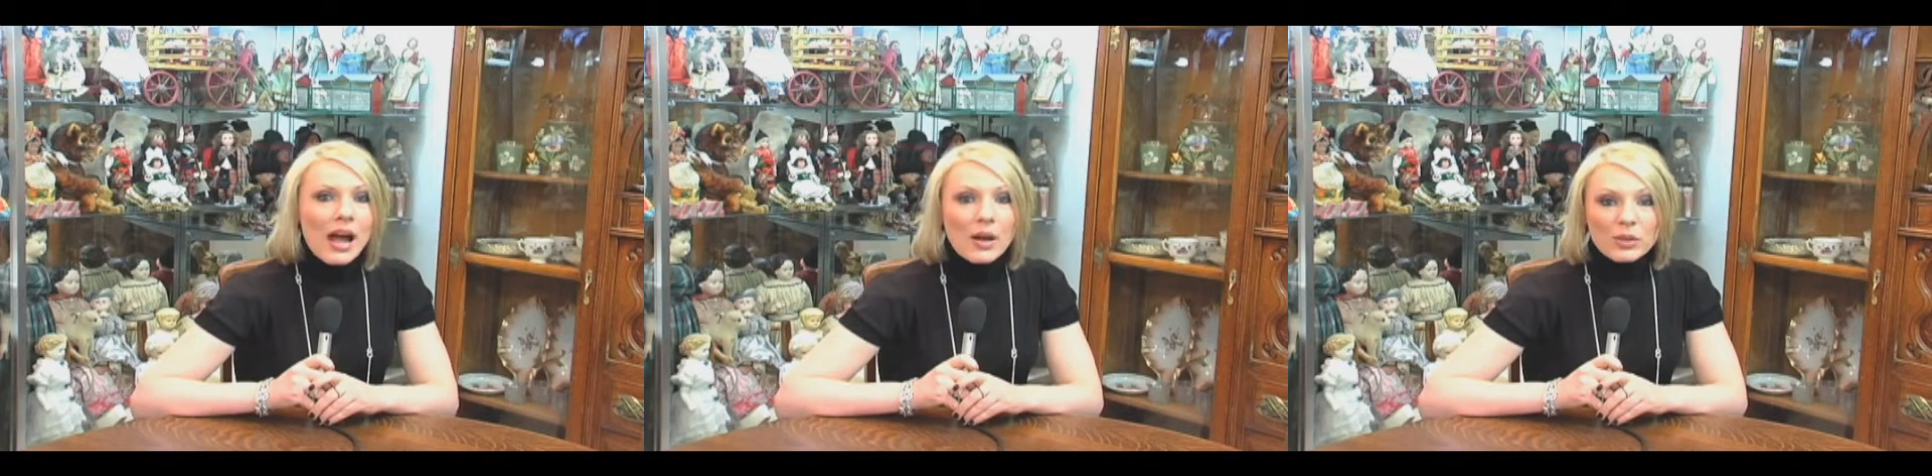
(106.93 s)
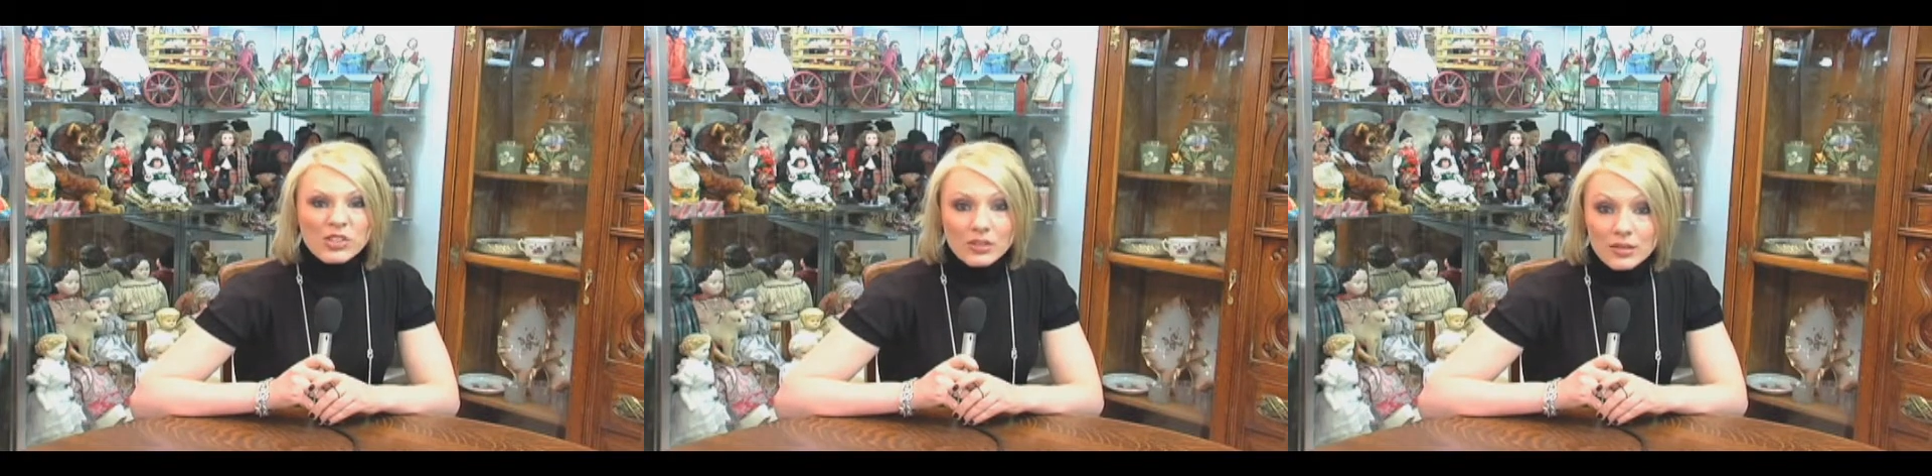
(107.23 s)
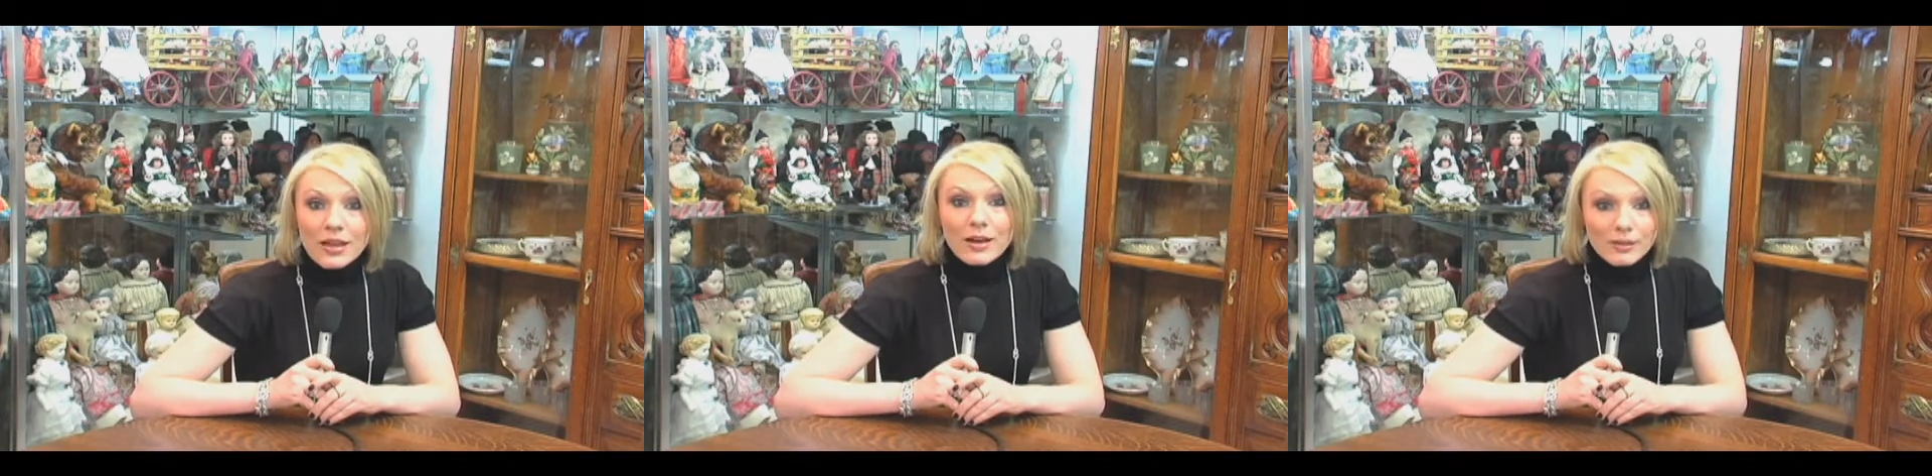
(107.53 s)
I was
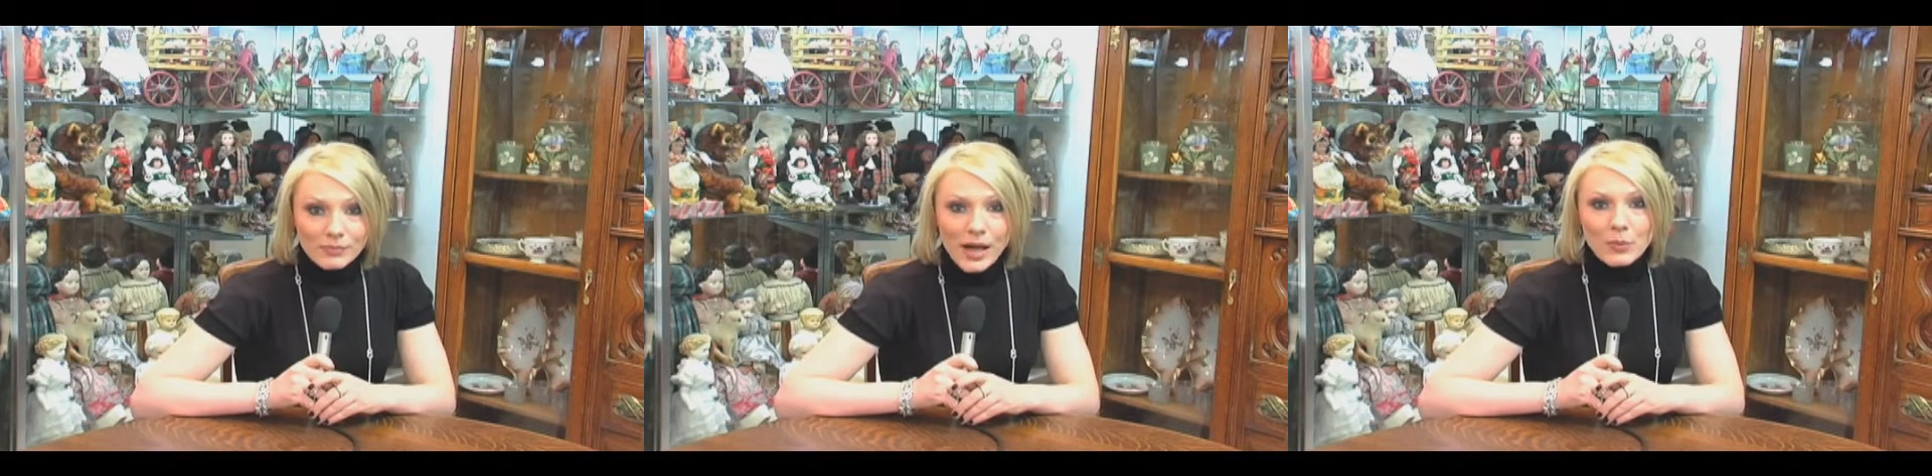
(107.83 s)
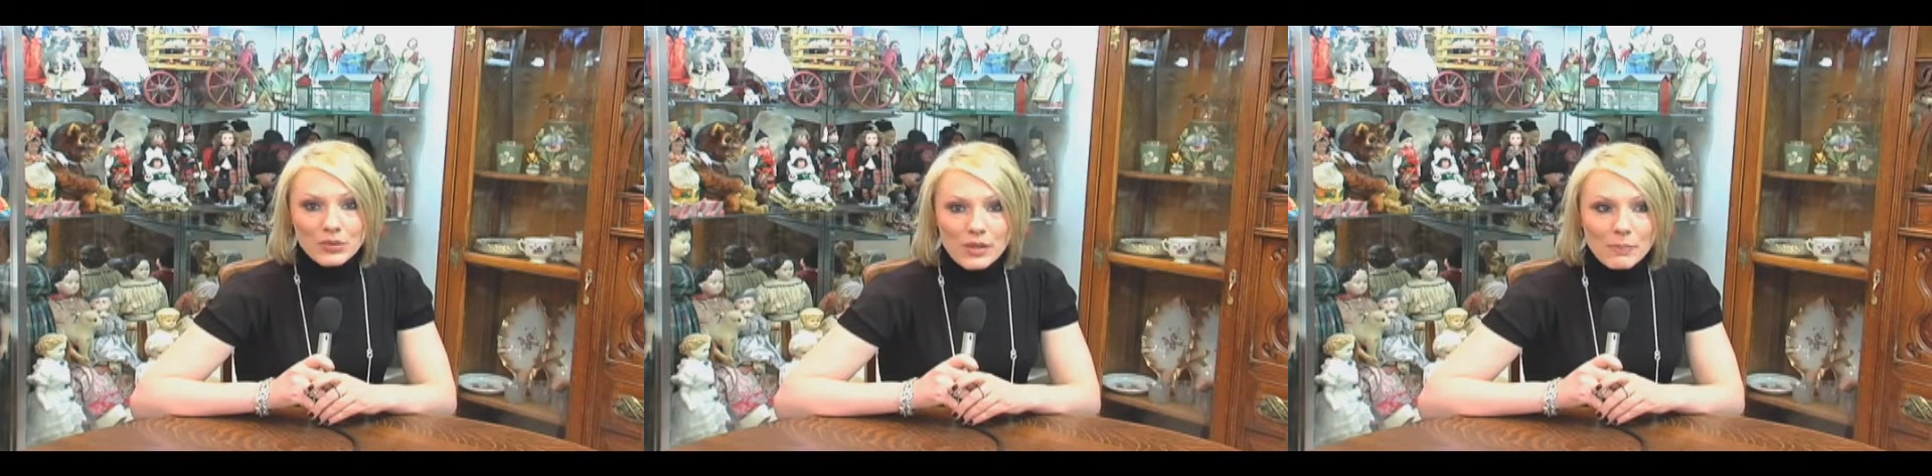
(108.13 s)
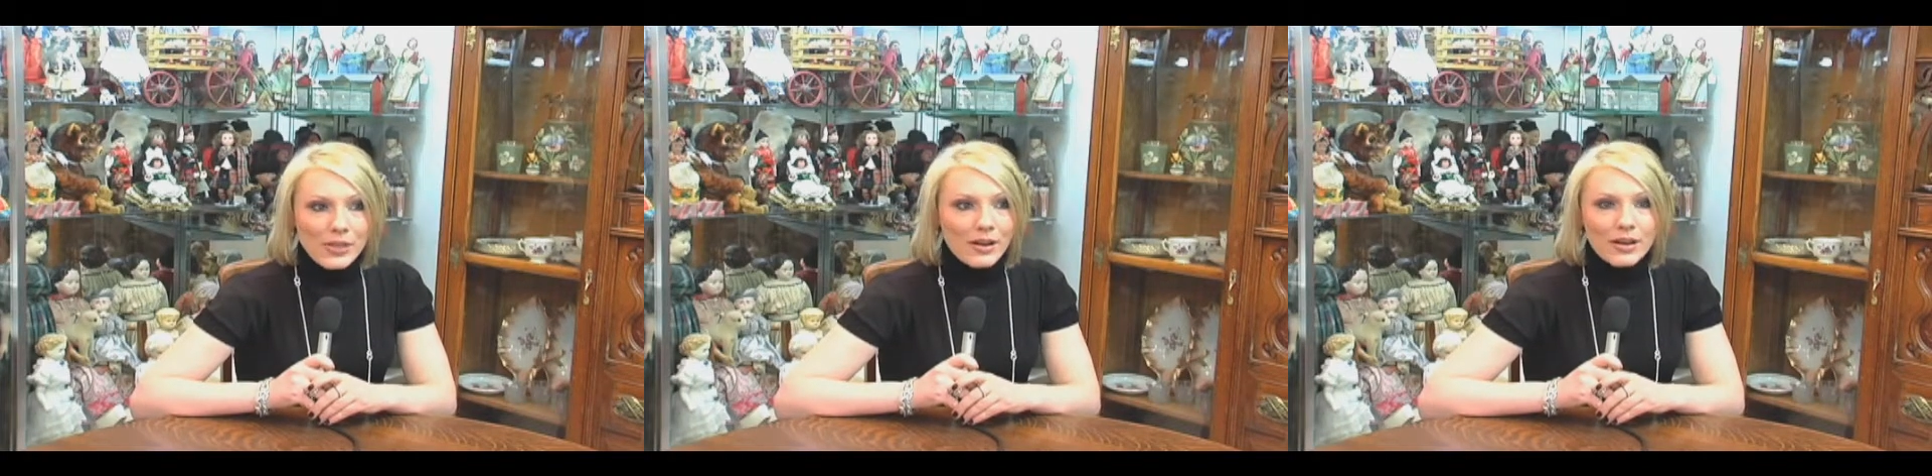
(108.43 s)
just there. I was
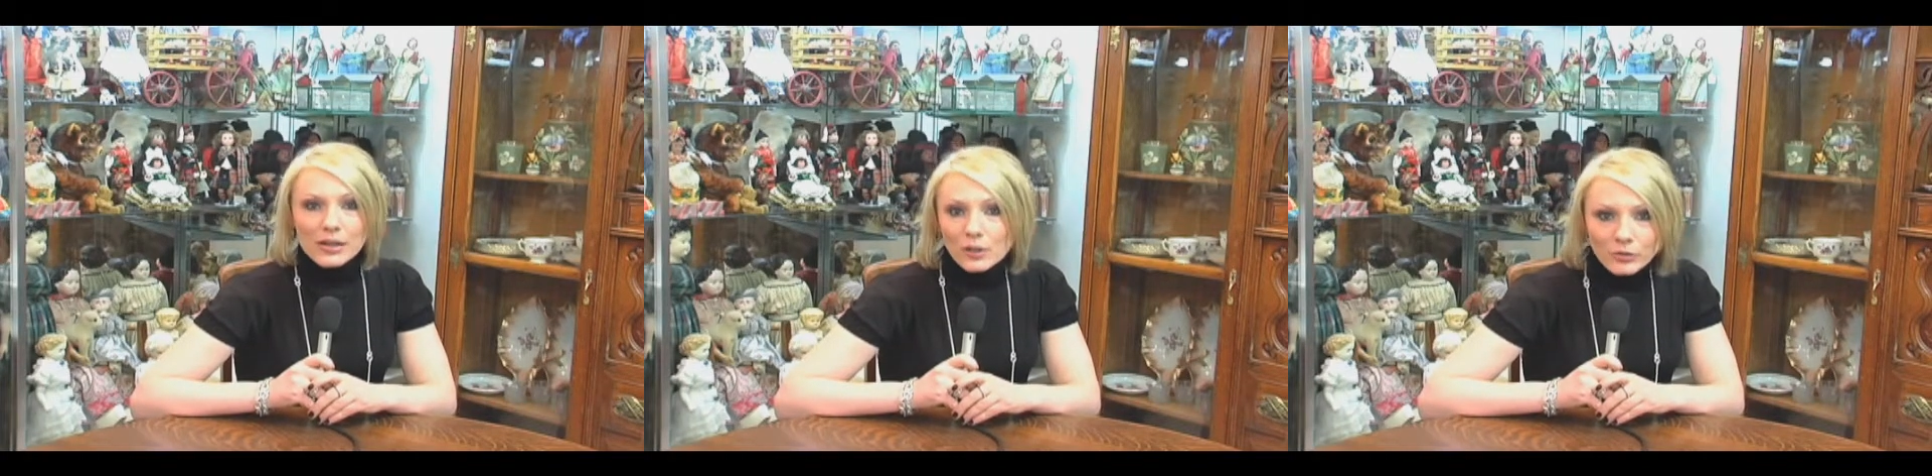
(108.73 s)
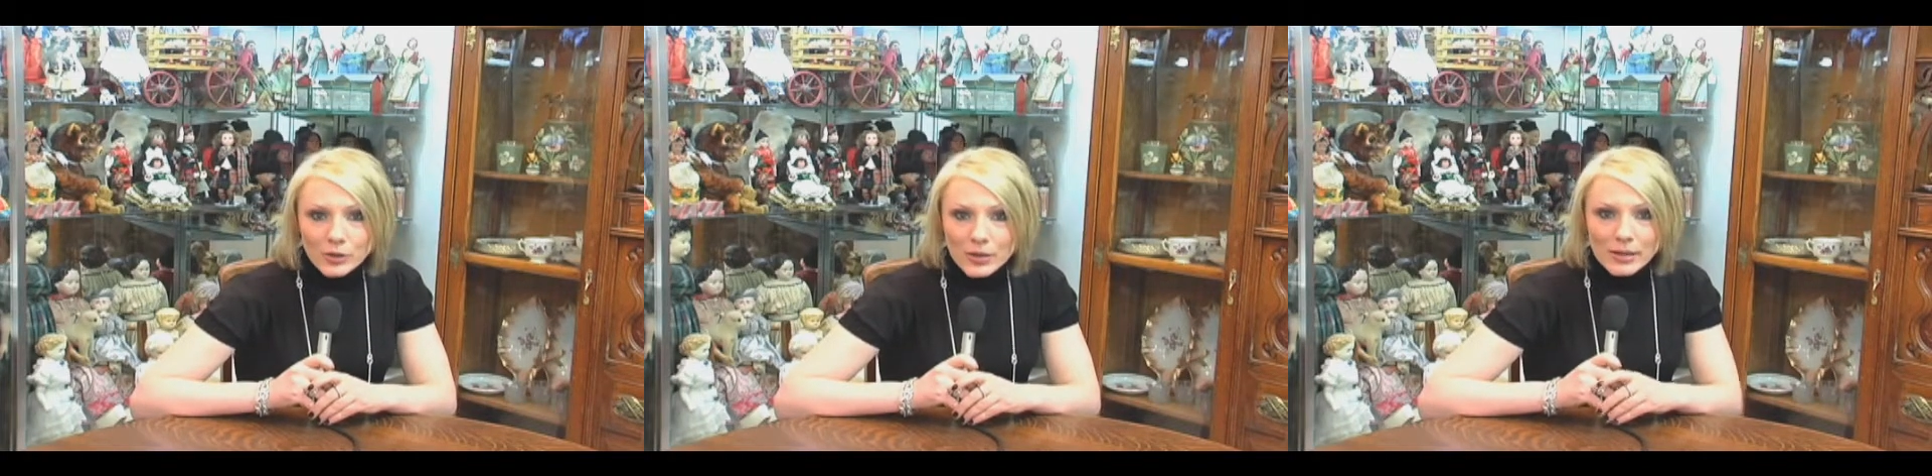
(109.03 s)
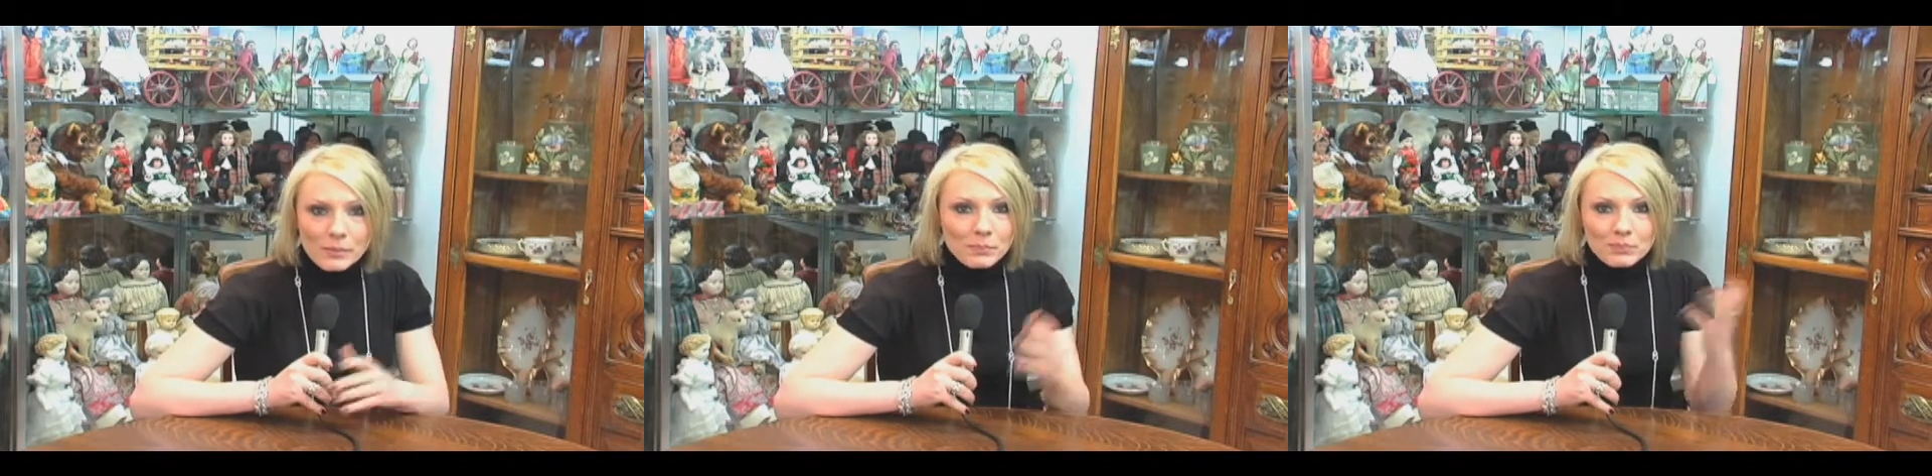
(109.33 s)
up there
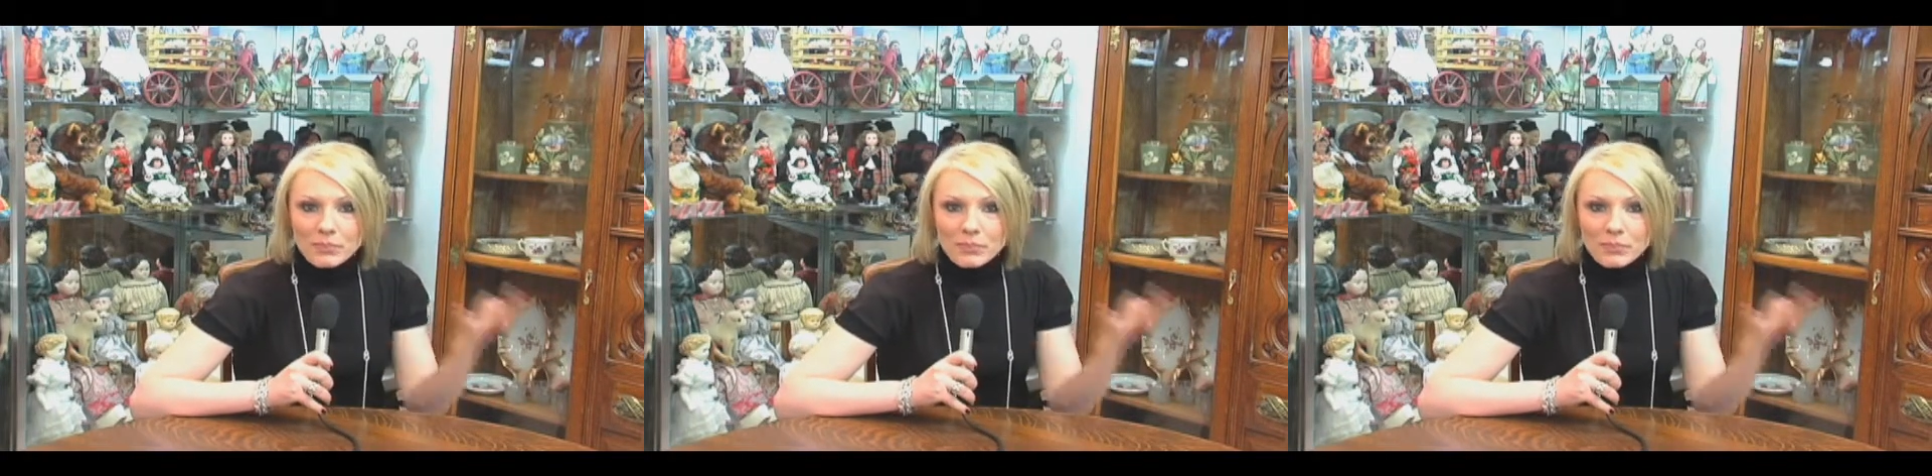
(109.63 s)
interviewing